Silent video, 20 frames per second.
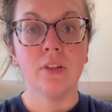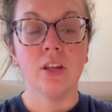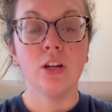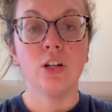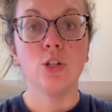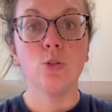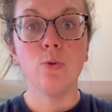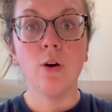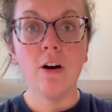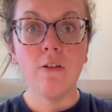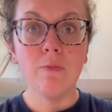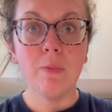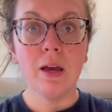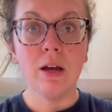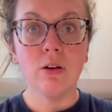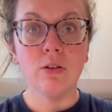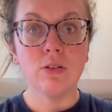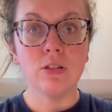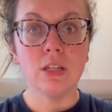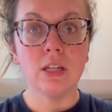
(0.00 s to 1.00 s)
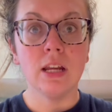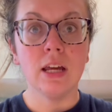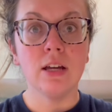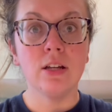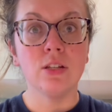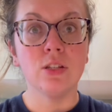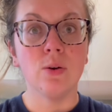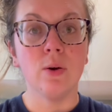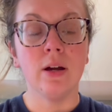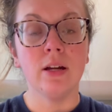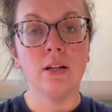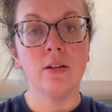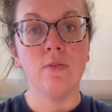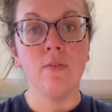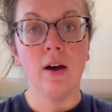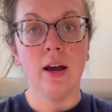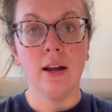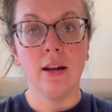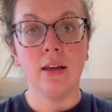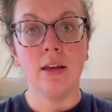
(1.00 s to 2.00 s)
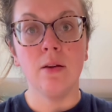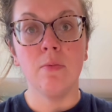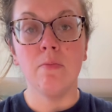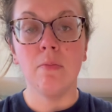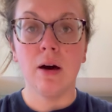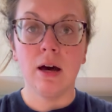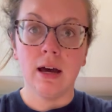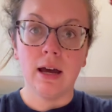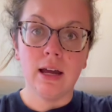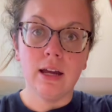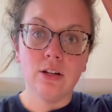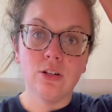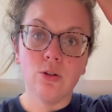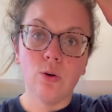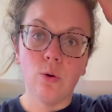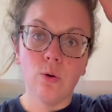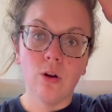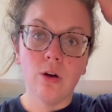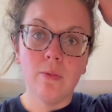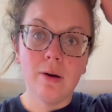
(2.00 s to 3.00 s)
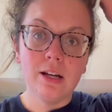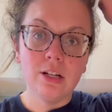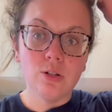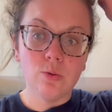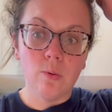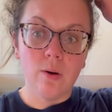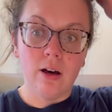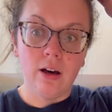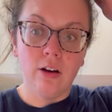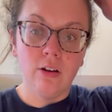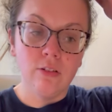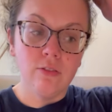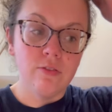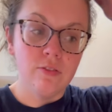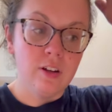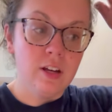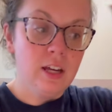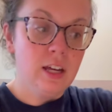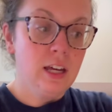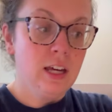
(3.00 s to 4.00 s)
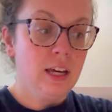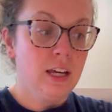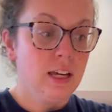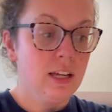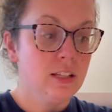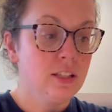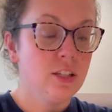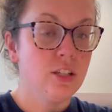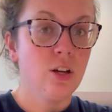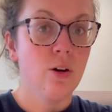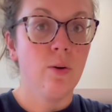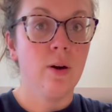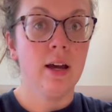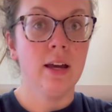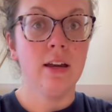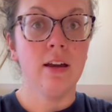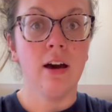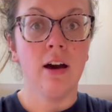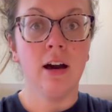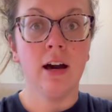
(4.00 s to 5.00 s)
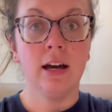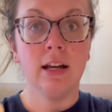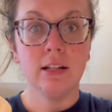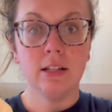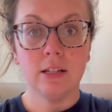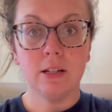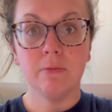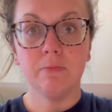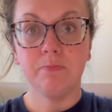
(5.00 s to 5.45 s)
12 bagels today, so I divided my total by 12, and so I got